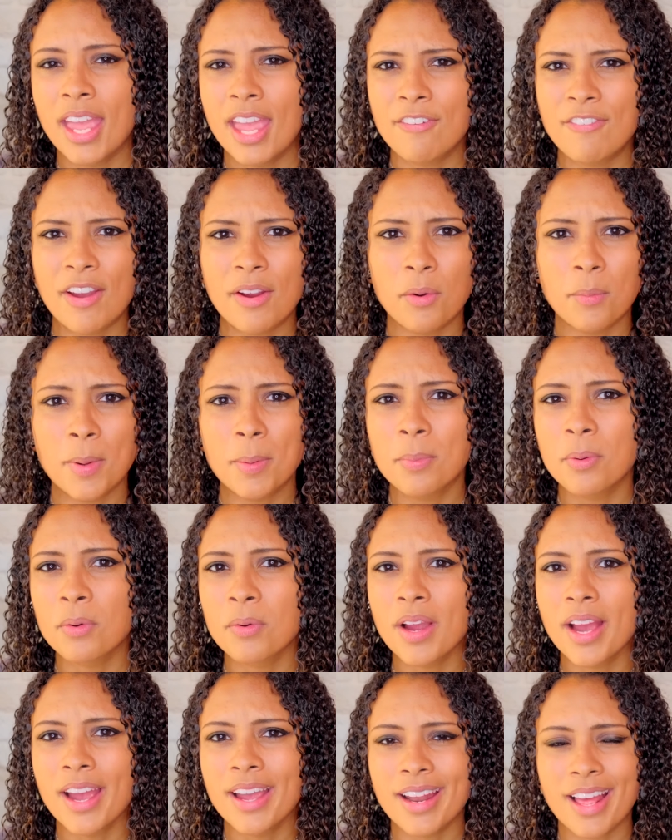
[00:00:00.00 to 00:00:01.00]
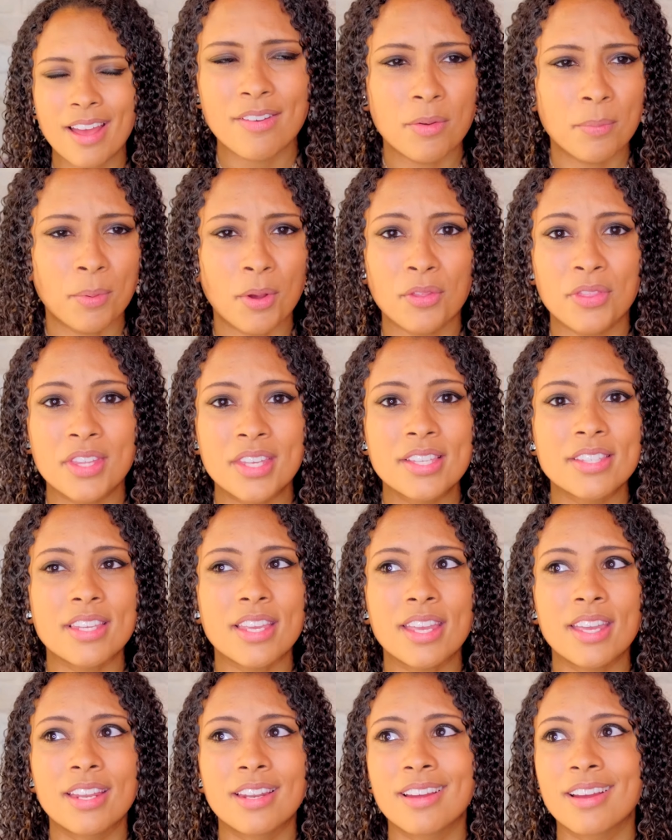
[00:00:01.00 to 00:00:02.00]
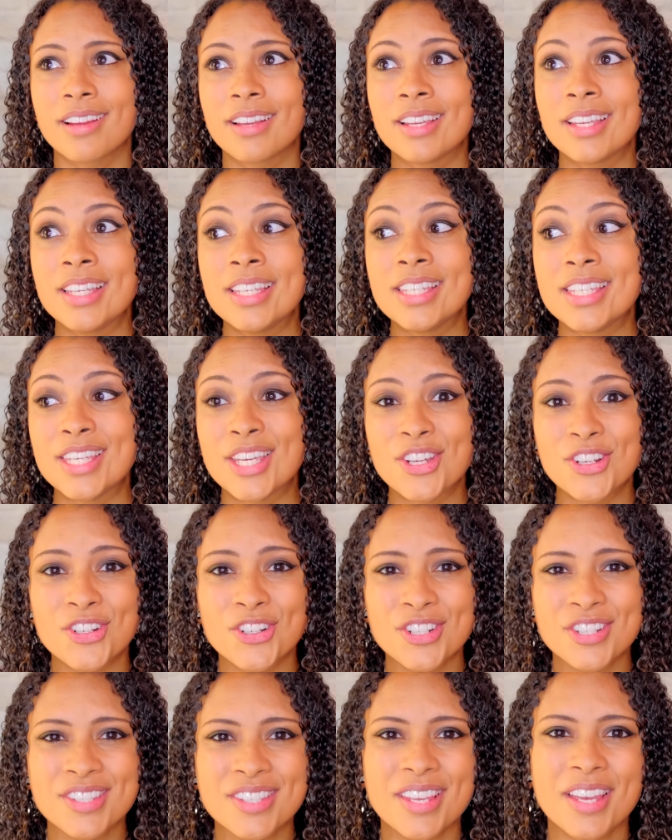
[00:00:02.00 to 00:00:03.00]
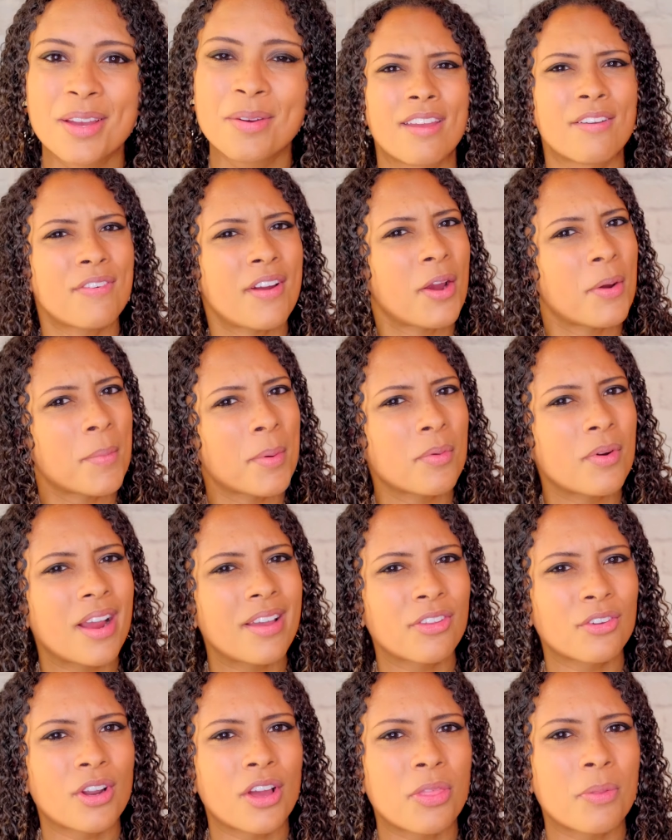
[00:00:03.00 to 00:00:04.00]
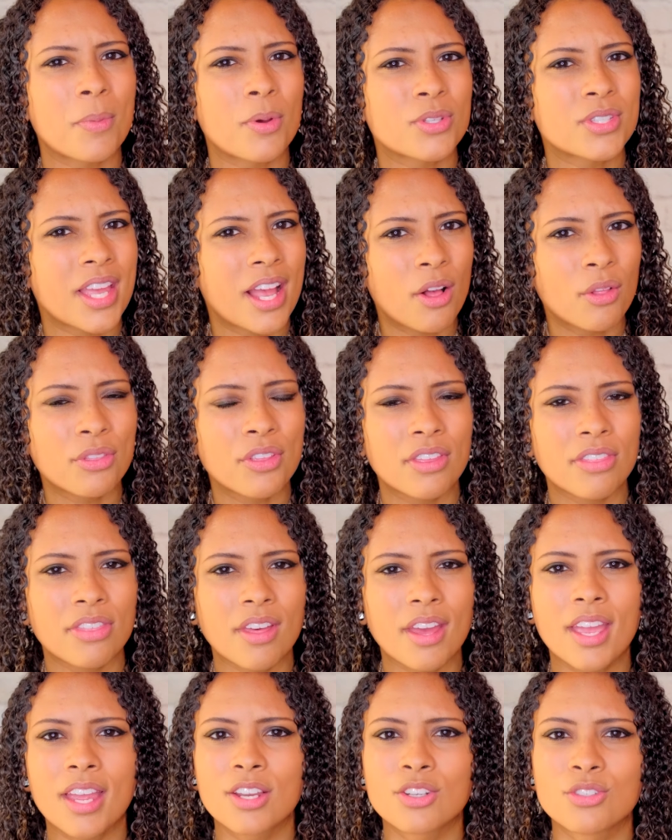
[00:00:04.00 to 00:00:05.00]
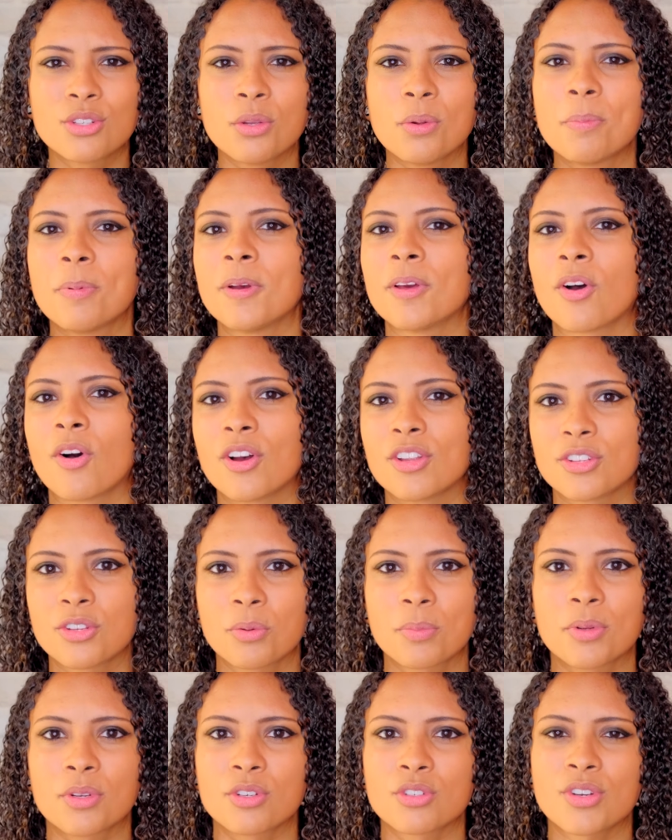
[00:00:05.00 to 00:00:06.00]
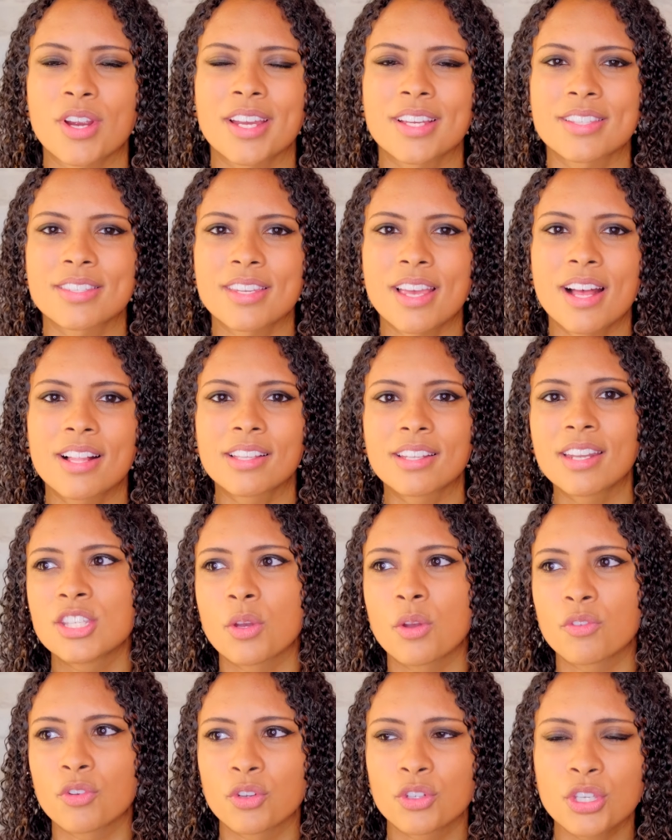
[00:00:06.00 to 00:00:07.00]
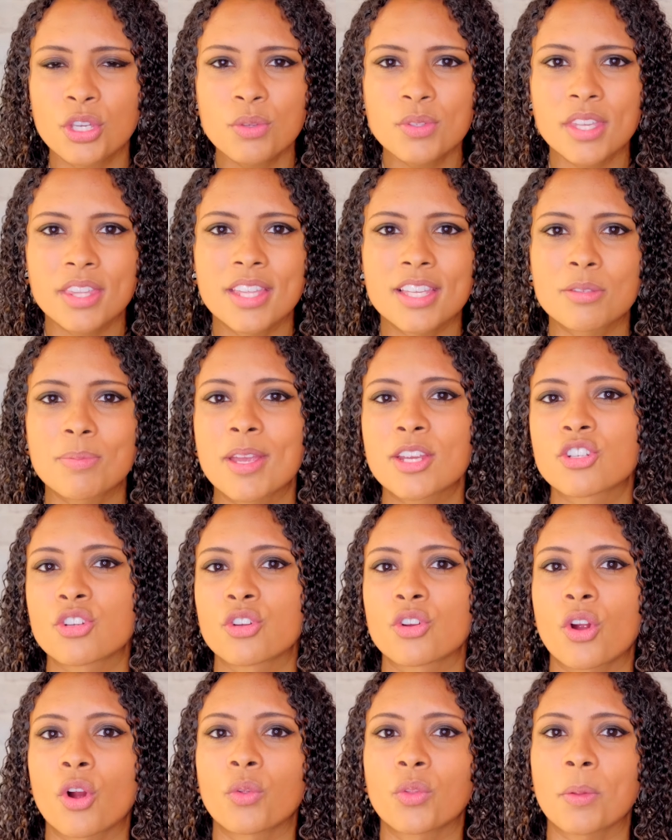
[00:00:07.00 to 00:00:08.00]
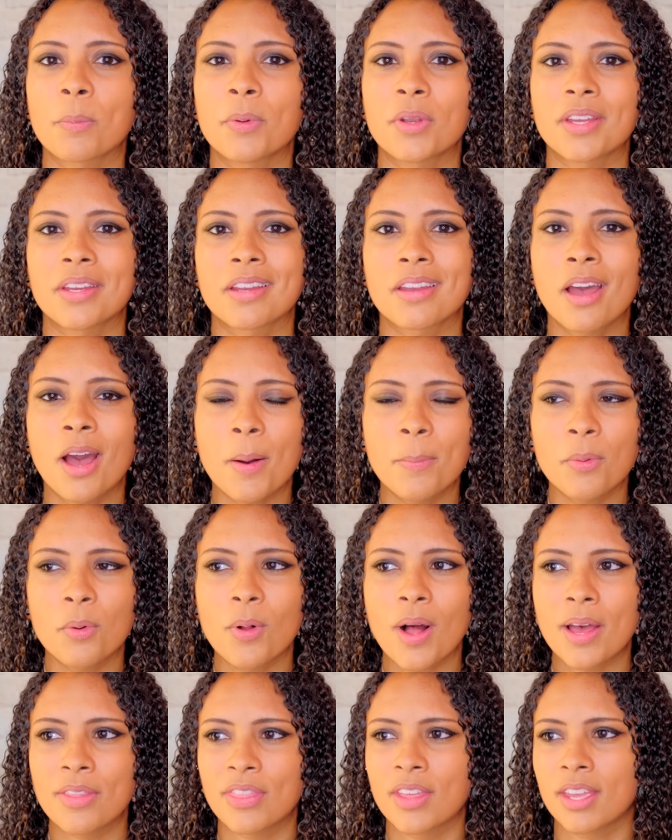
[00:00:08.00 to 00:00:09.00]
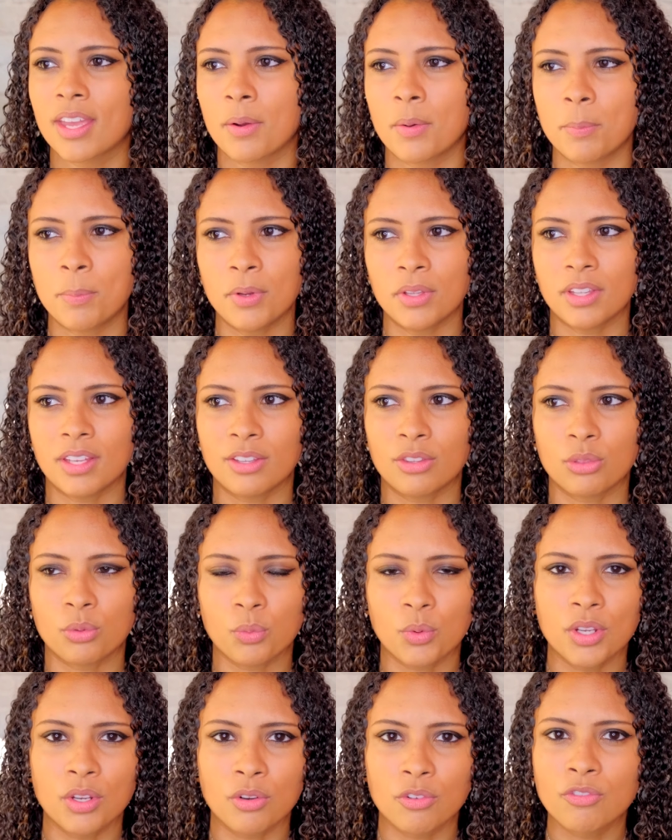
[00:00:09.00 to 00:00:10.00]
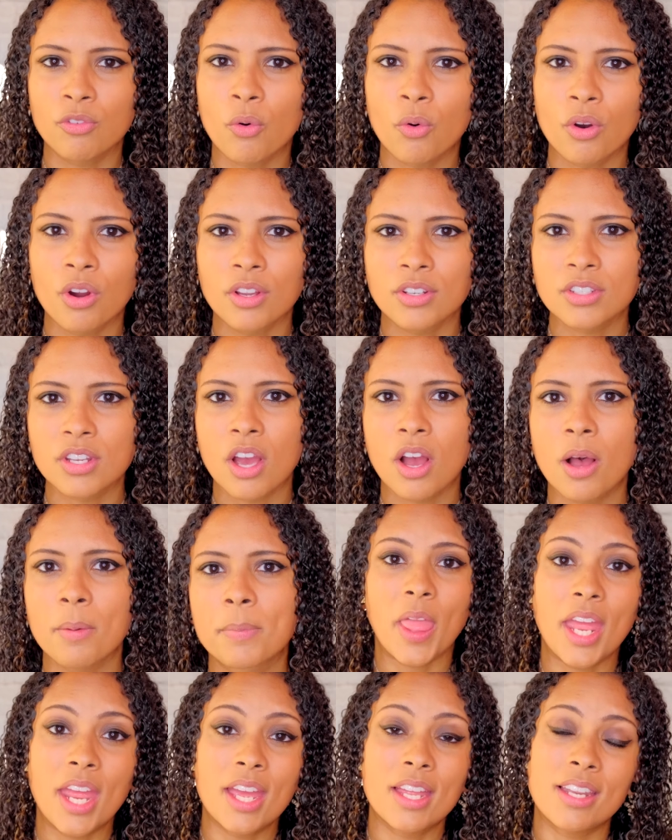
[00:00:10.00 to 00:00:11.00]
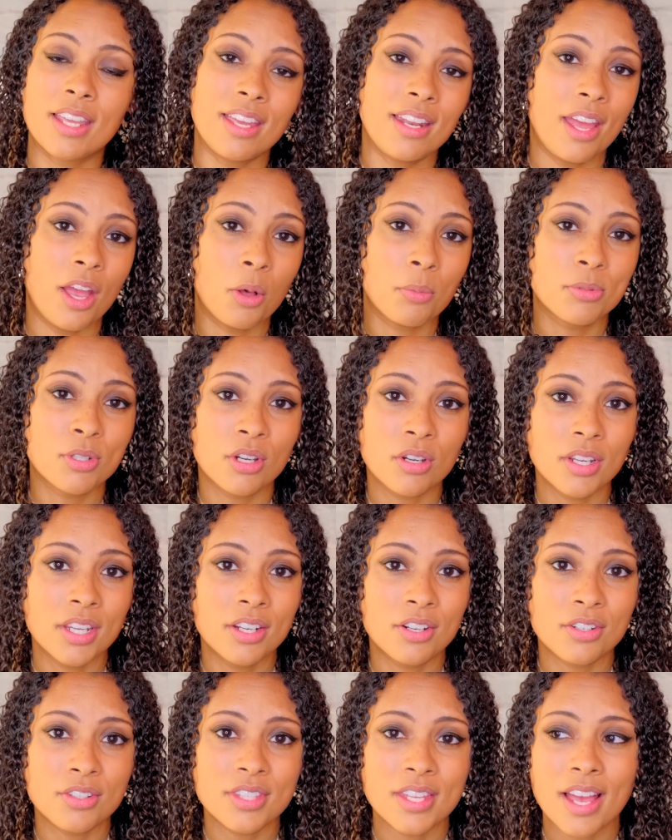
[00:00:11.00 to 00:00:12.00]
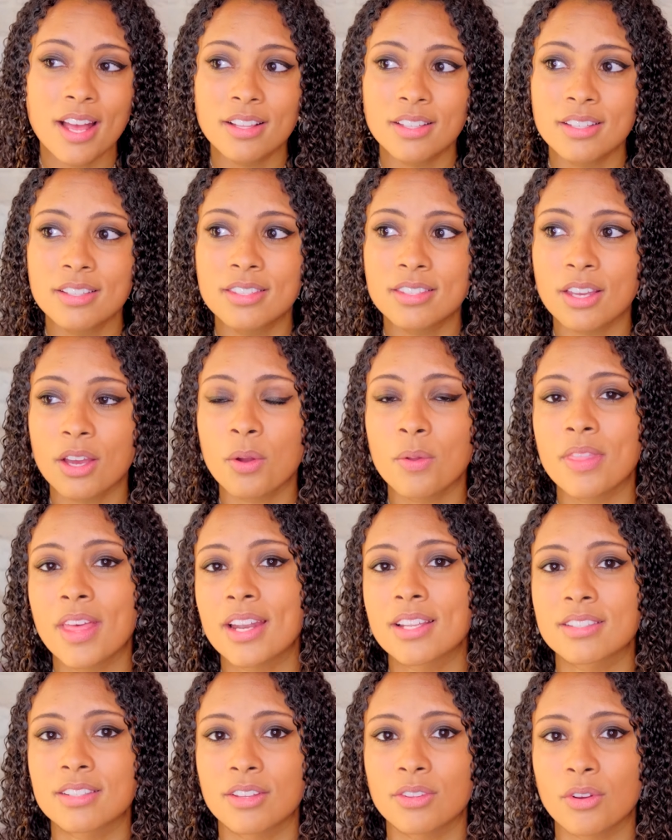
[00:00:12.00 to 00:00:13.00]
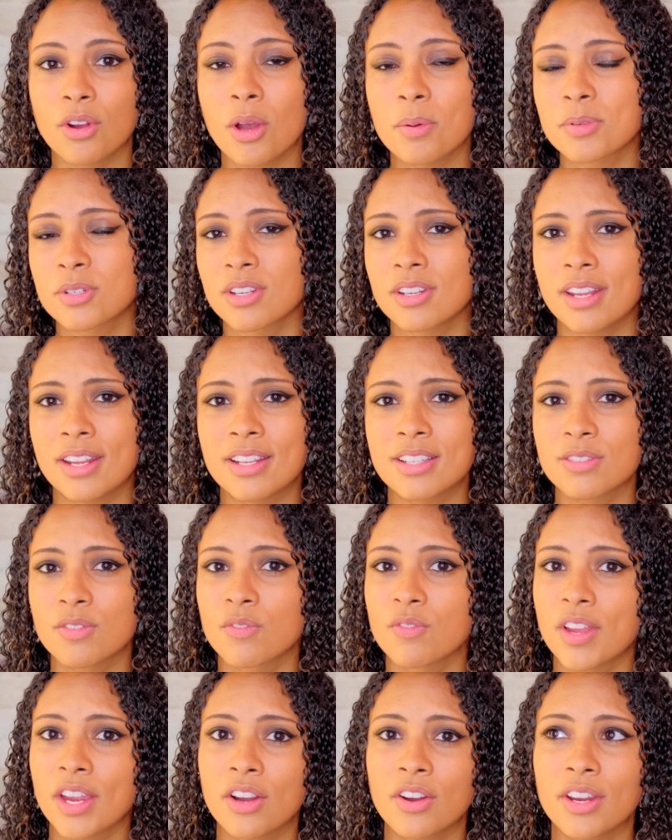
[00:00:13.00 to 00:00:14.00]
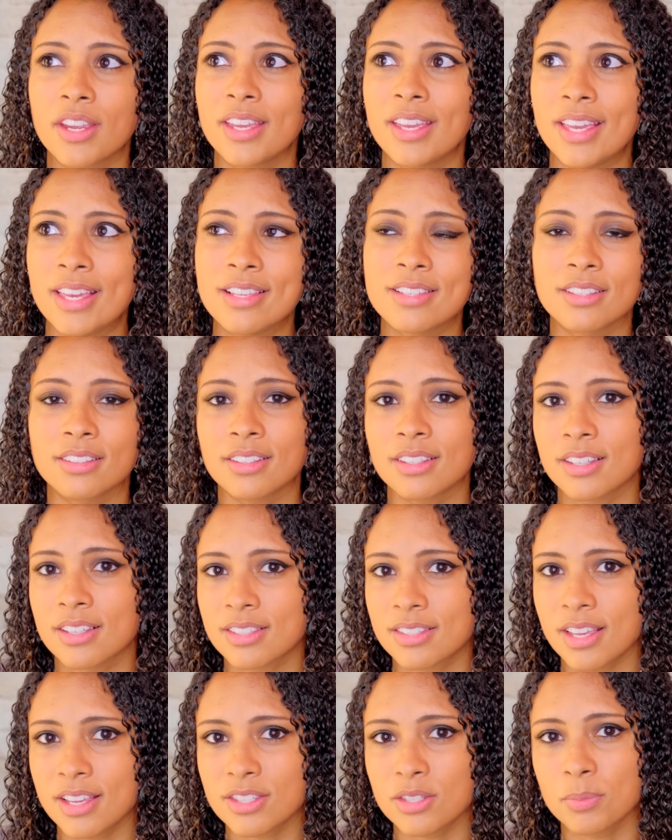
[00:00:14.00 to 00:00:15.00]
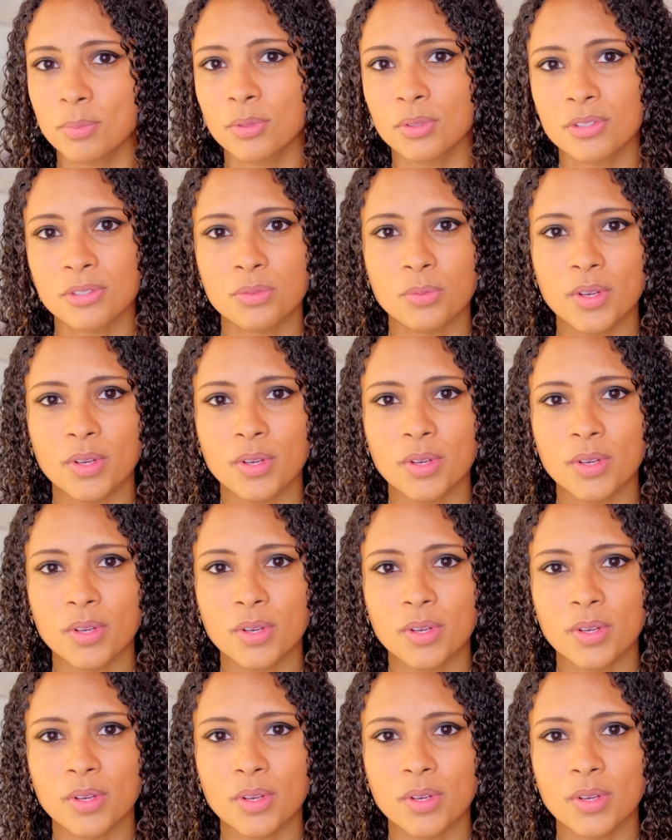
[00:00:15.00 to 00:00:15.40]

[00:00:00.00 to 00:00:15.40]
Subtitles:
If I remember right, I haven't bought these in years. If I remember right, they're not the most healthy thing to put onto your bearded dragon salad. So if you're using this, make sure you're only putting a couple. I think I would put like 3 or 4 on top, and it helped her eat her salad. So that is another option, and it's very easily accessible as